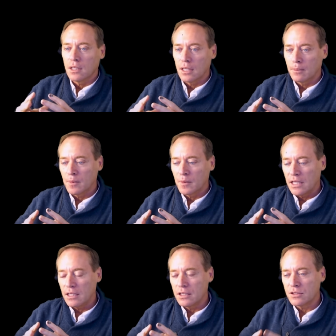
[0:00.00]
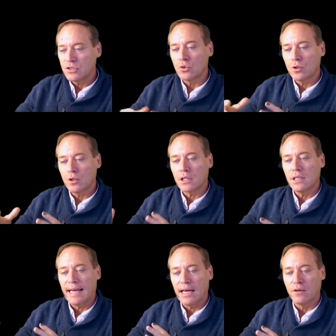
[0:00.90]
um, it
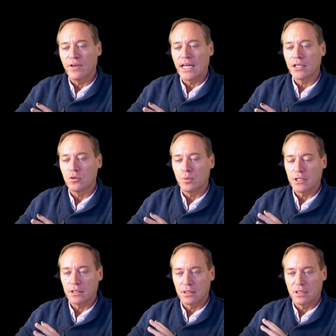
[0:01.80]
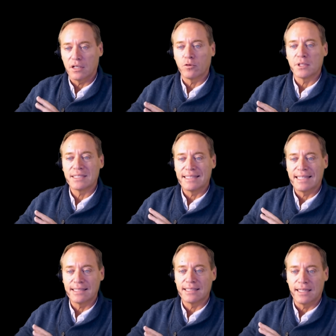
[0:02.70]
historically had value because governments
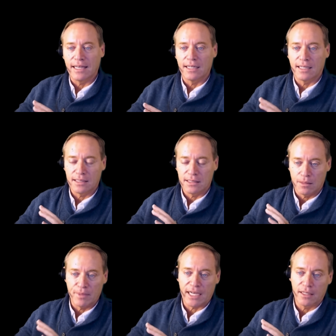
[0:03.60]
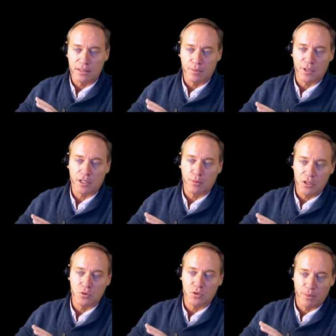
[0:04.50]
designated as the mechanism that could be
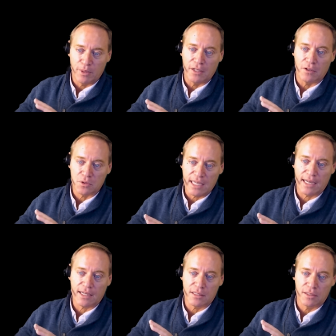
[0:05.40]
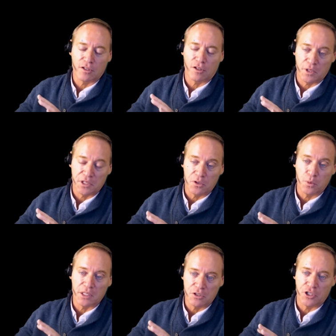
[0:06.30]
used to pay those taxes. Otherwise, you
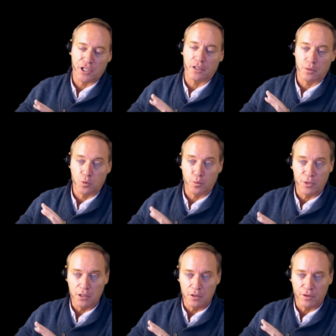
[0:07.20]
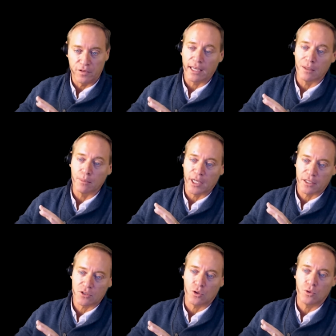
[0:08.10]
went to jail, were beaten over the head by
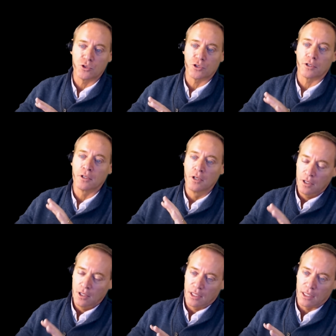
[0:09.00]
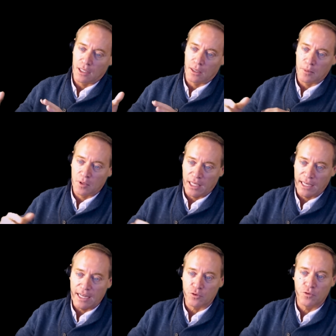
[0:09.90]
a soldier, um,
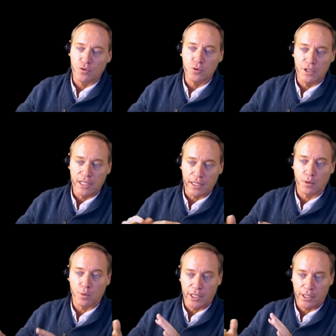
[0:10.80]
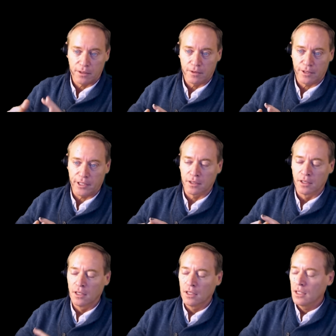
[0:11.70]
and had your food taken away, right?
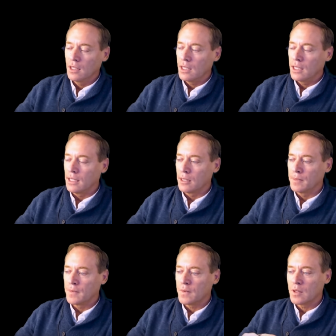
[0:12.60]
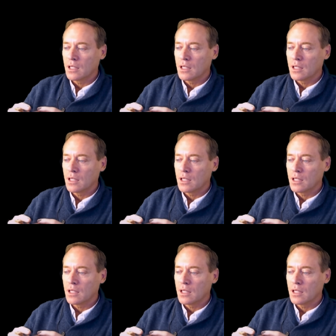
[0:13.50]
Um,